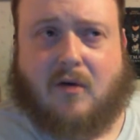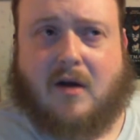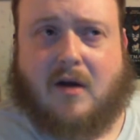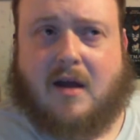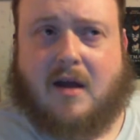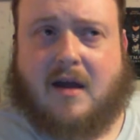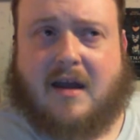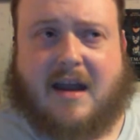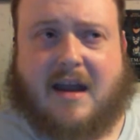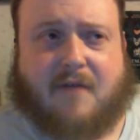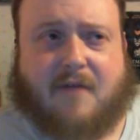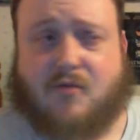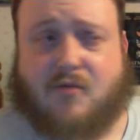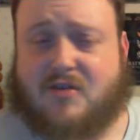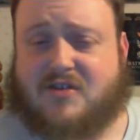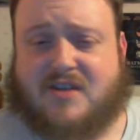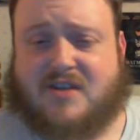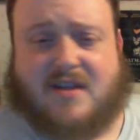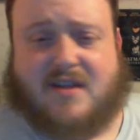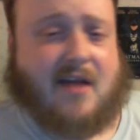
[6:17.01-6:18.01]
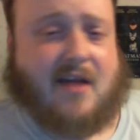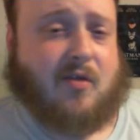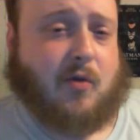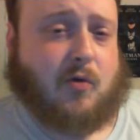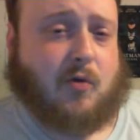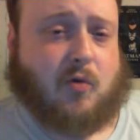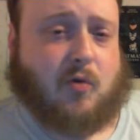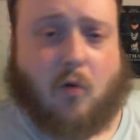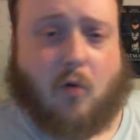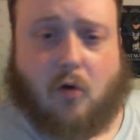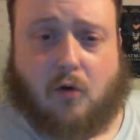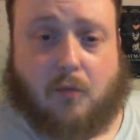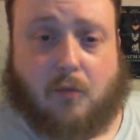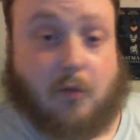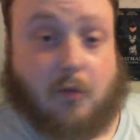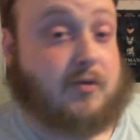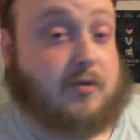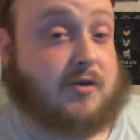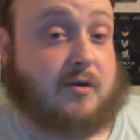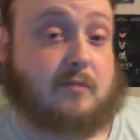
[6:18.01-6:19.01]
and everyone said that looked
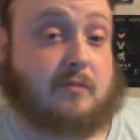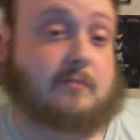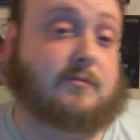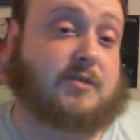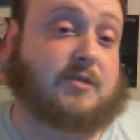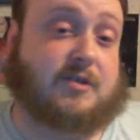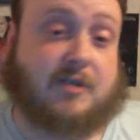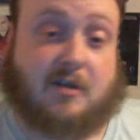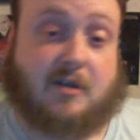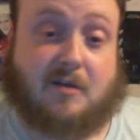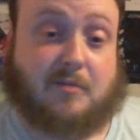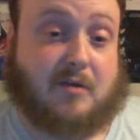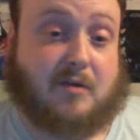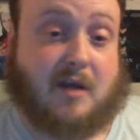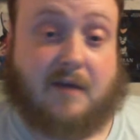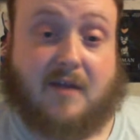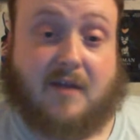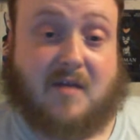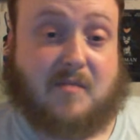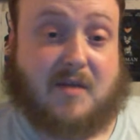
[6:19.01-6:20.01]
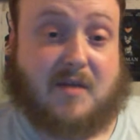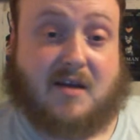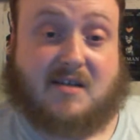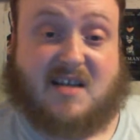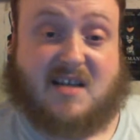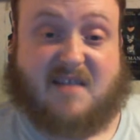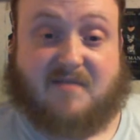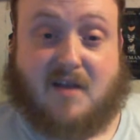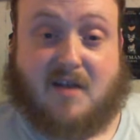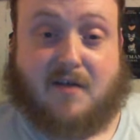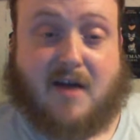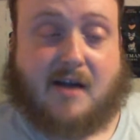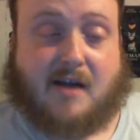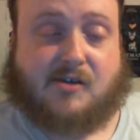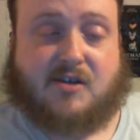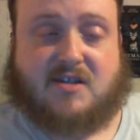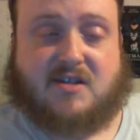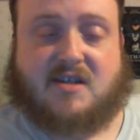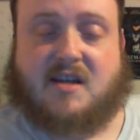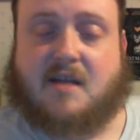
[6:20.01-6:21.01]
horrible, so I'm just going to believe them because I've never
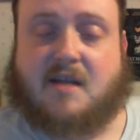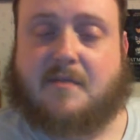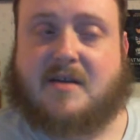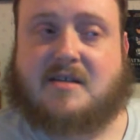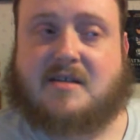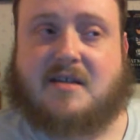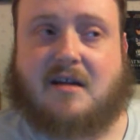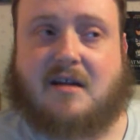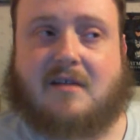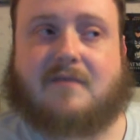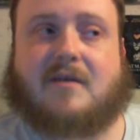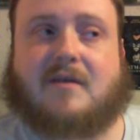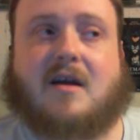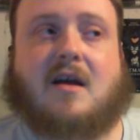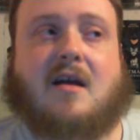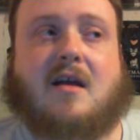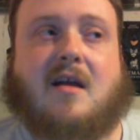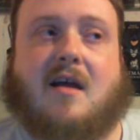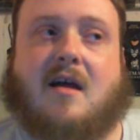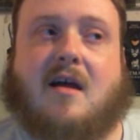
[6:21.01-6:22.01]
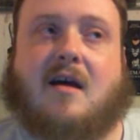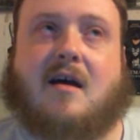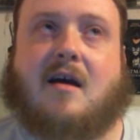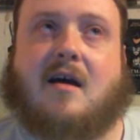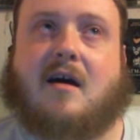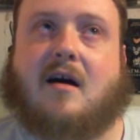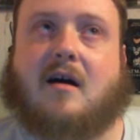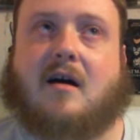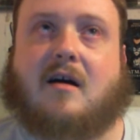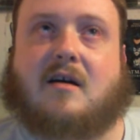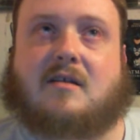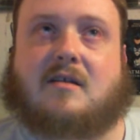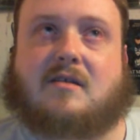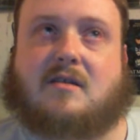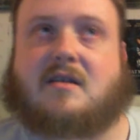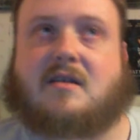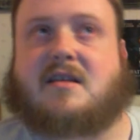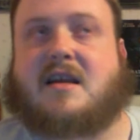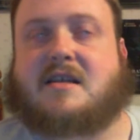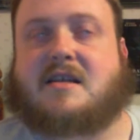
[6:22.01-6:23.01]
actually seen it myself. Because
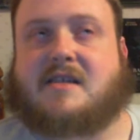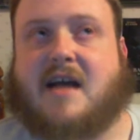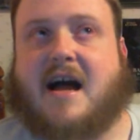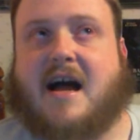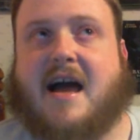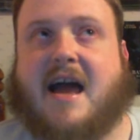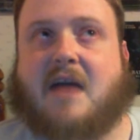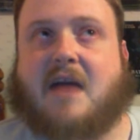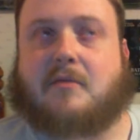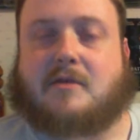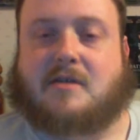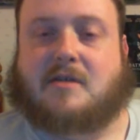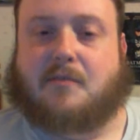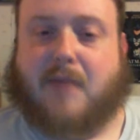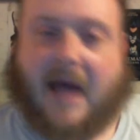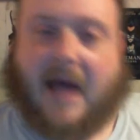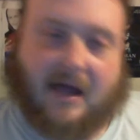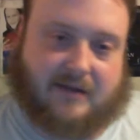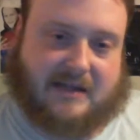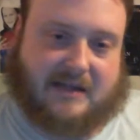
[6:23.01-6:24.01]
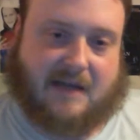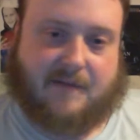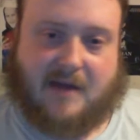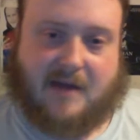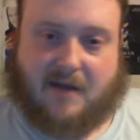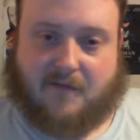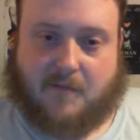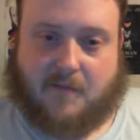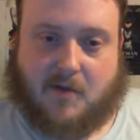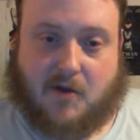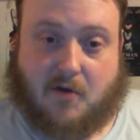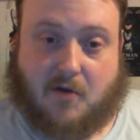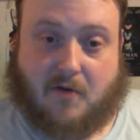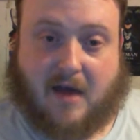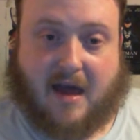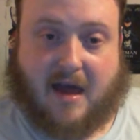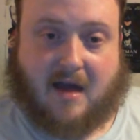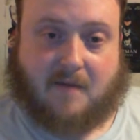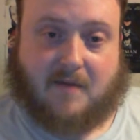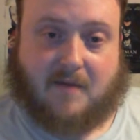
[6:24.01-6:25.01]
the disc I had was a PAL DVD from the
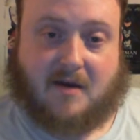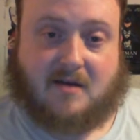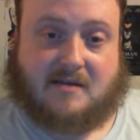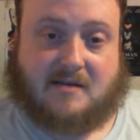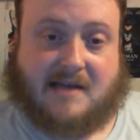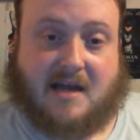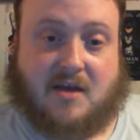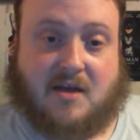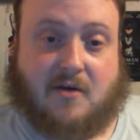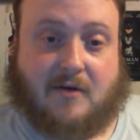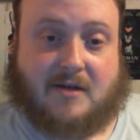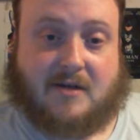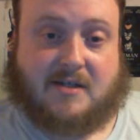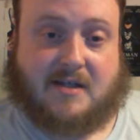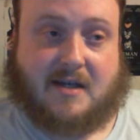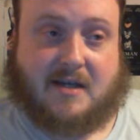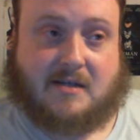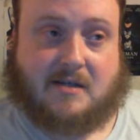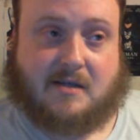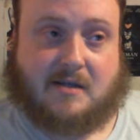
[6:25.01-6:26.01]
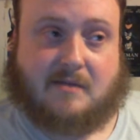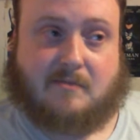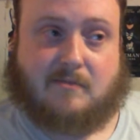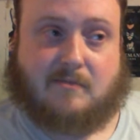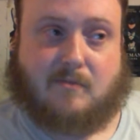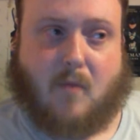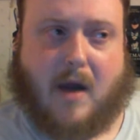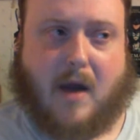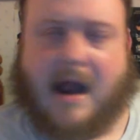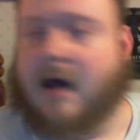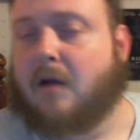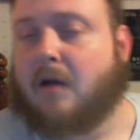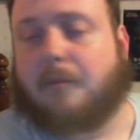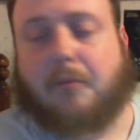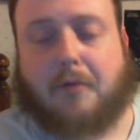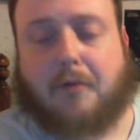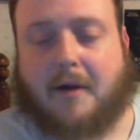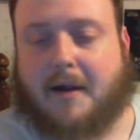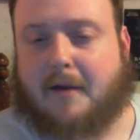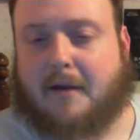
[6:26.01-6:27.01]
UK, because that US disc went out of print